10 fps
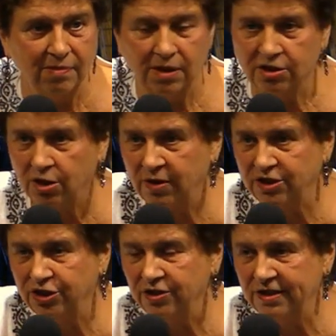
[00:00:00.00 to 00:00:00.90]
So
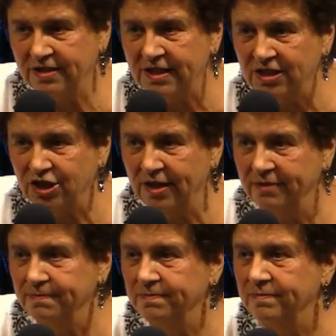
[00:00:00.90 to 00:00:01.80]
it's your
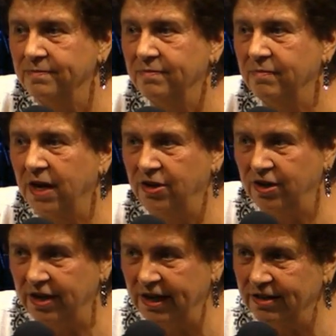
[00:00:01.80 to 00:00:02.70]
decision. Are you
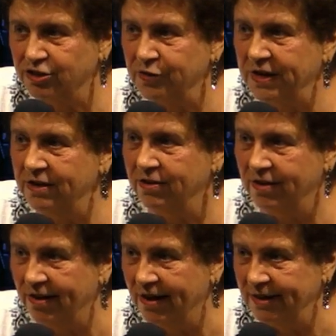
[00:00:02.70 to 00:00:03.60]
going to enter in or
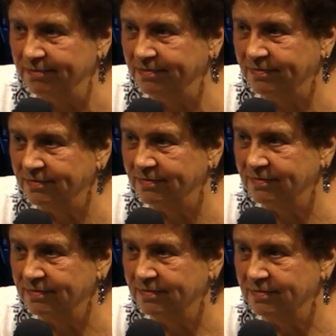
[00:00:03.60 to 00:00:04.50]
not?
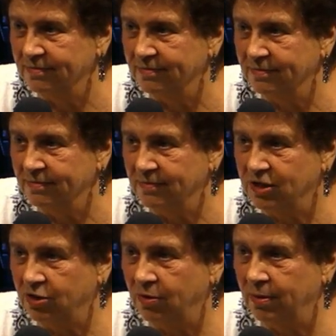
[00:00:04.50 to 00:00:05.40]

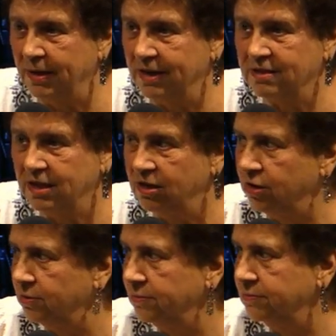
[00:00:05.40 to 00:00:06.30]
So I'm asking
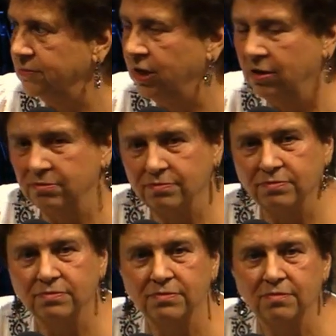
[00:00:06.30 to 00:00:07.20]
you,
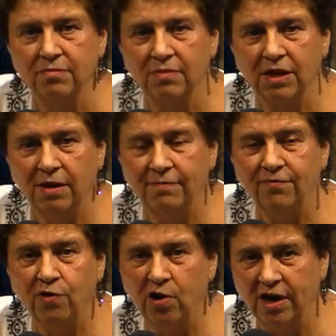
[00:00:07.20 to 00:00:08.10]
come
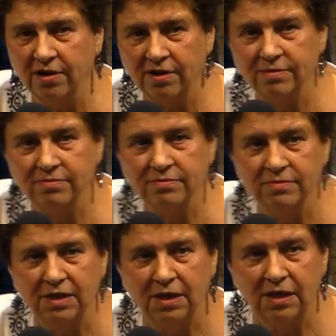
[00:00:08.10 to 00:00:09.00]
forth
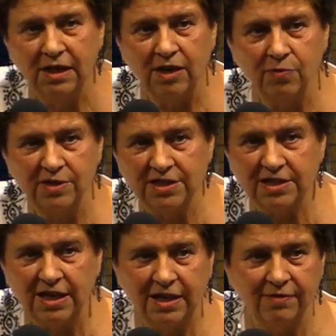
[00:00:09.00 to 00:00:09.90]
and
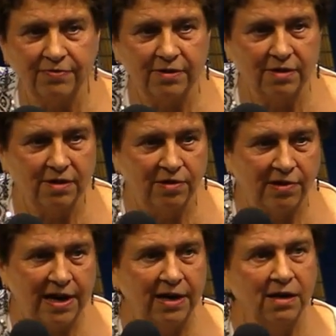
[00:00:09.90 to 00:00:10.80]
receive, all
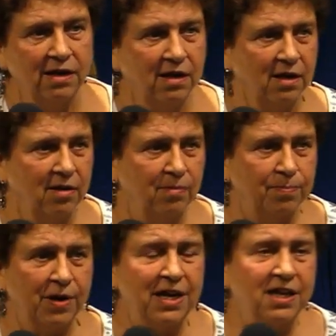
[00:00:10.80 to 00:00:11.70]
right?
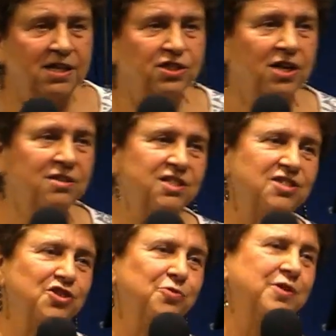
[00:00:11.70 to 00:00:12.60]
Praying in tongues
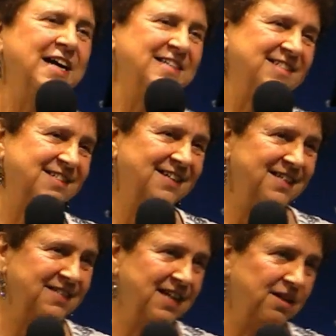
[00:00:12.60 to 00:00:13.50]
is a rest.
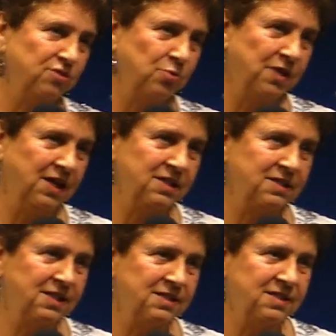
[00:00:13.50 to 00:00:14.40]
Isaiah 28
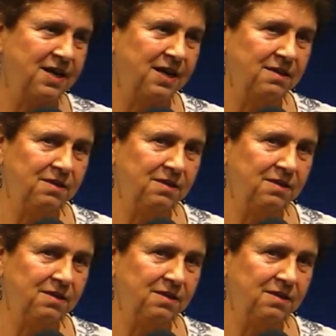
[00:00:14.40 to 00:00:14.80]
says that.